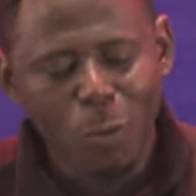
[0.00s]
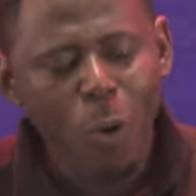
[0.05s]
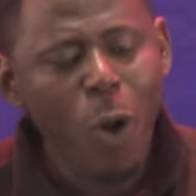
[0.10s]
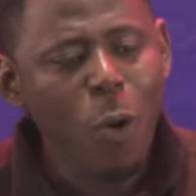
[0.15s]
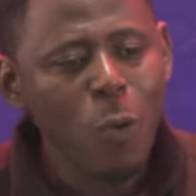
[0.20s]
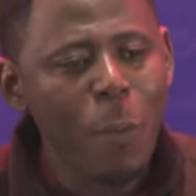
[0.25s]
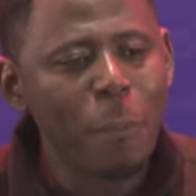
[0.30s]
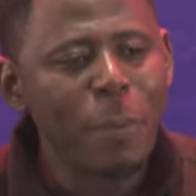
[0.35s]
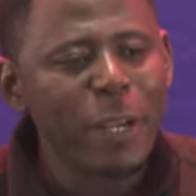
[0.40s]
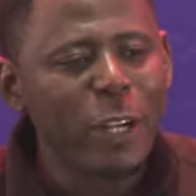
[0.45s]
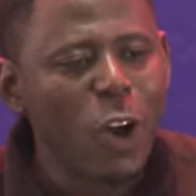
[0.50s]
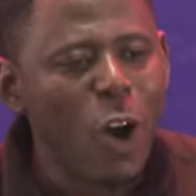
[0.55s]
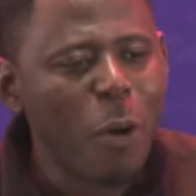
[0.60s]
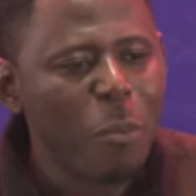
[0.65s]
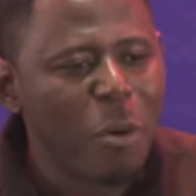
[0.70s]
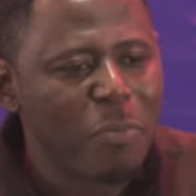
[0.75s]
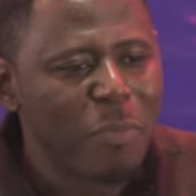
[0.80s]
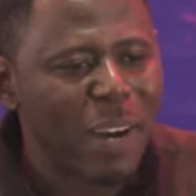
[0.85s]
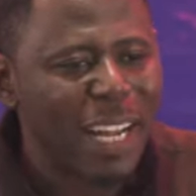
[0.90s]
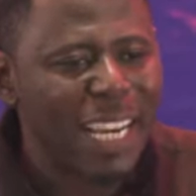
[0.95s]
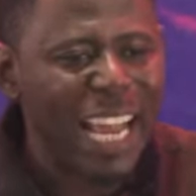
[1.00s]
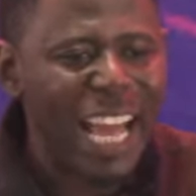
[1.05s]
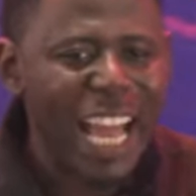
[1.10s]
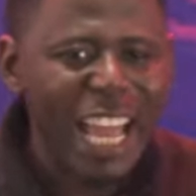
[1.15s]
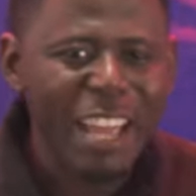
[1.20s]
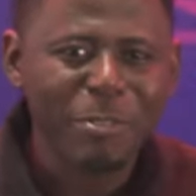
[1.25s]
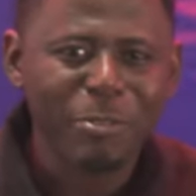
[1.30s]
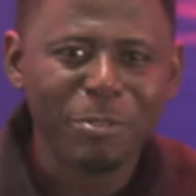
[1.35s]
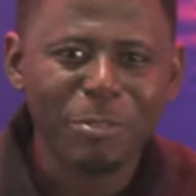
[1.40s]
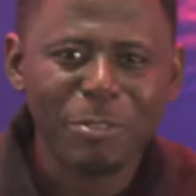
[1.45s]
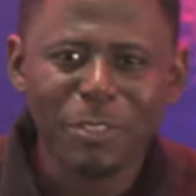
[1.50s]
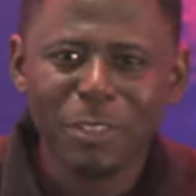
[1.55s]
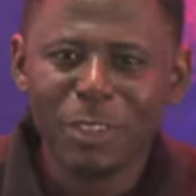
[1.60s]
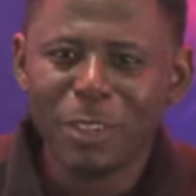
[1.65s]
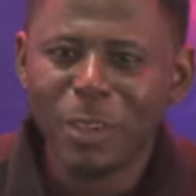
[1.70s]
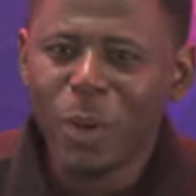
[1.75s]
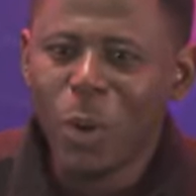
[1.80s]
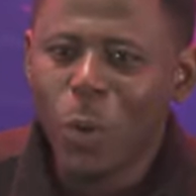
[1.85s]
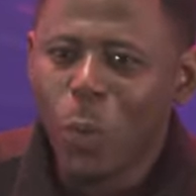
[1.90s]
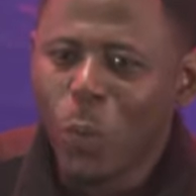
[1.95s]
What will become of my life?
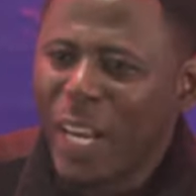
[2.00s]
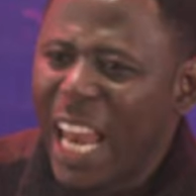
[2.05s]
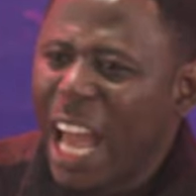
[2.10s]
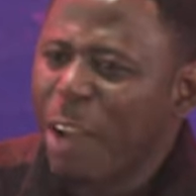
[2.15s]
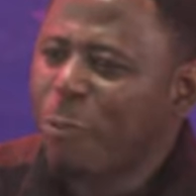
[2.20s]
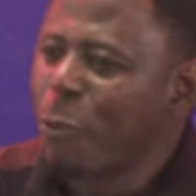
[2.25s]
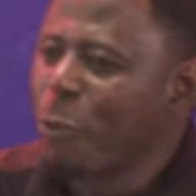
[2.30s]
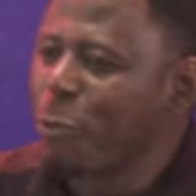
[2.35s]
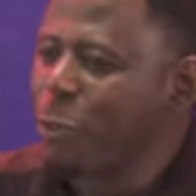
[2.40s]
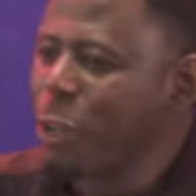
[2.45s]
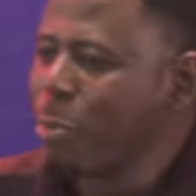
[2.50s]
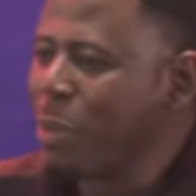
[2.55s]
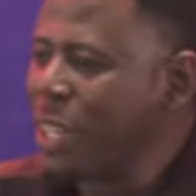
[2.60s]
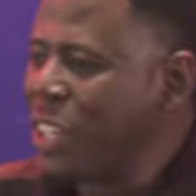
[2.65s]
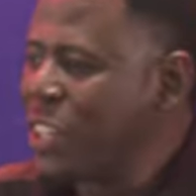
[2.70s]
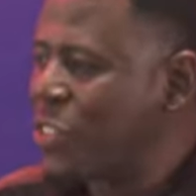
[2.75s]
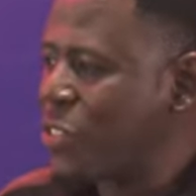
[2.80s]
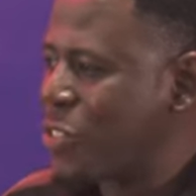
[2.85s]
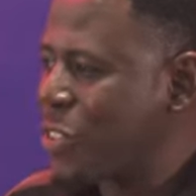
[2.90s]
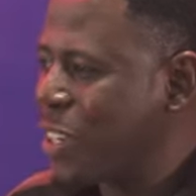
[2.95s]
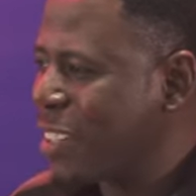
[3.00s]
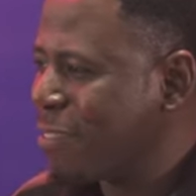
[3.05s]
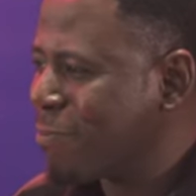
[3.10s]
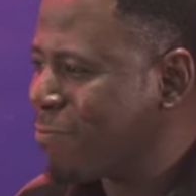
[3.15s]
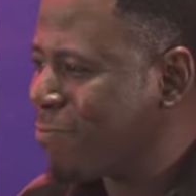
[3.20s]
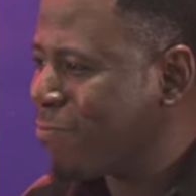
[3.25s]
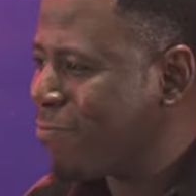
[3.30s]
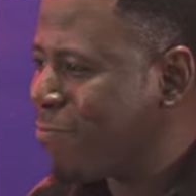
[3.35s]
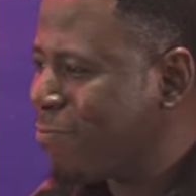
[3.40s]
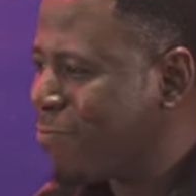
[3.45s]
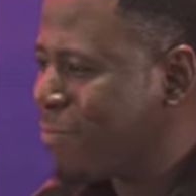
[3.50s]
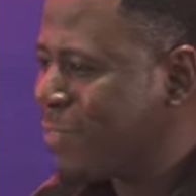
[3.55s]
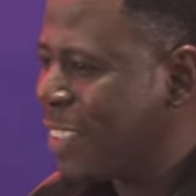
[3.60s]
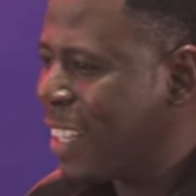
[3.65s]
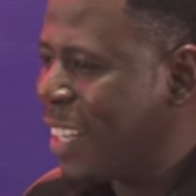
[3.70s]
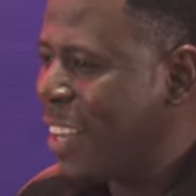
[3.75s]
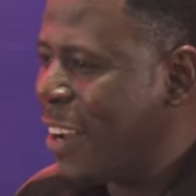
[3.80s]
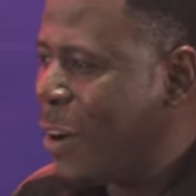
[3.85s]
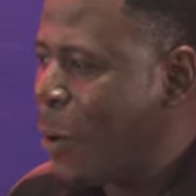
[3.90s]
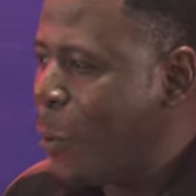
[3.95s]
Will I fulfill ministry?
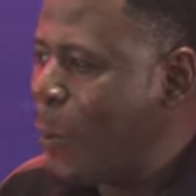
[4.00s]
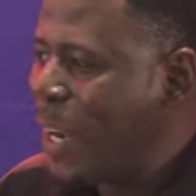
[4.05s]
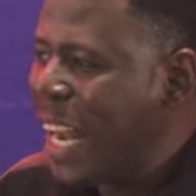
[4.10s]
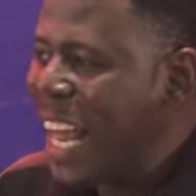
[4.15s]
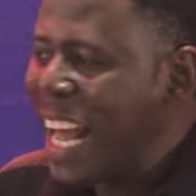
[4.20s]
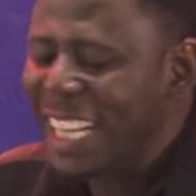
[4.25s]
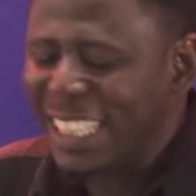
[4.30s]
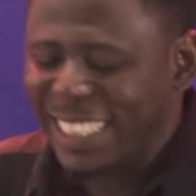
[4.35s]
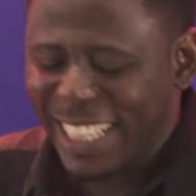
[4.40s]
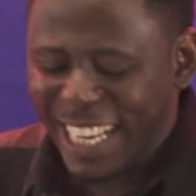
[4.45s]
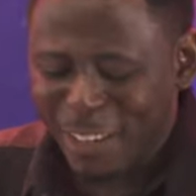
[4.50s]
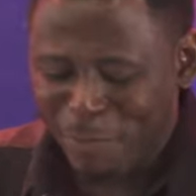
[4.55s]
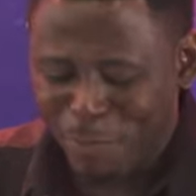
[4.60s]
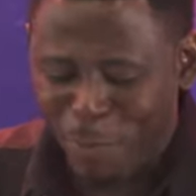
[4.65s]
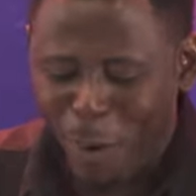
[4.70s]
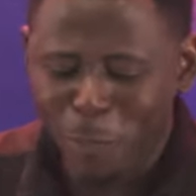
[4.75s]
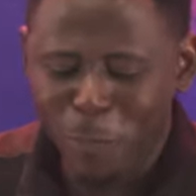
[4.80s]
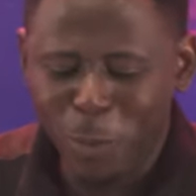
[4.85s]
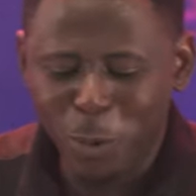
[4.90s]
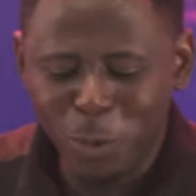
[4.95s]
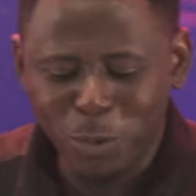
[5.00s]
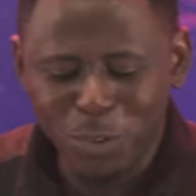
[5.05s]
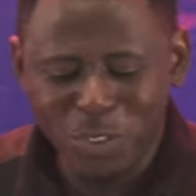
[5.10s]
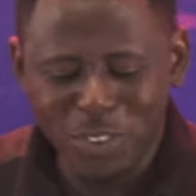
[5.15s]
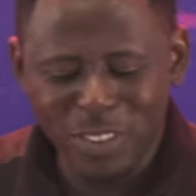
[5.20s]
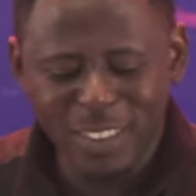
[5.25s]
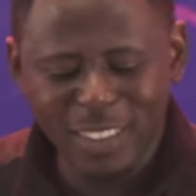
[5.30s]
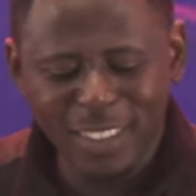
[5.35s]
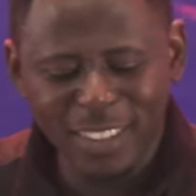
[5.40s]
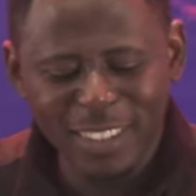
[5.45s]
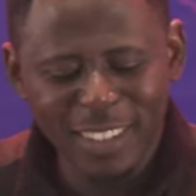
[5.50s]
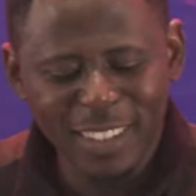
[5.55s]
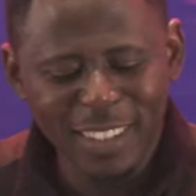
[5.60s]
Will I attain purpose?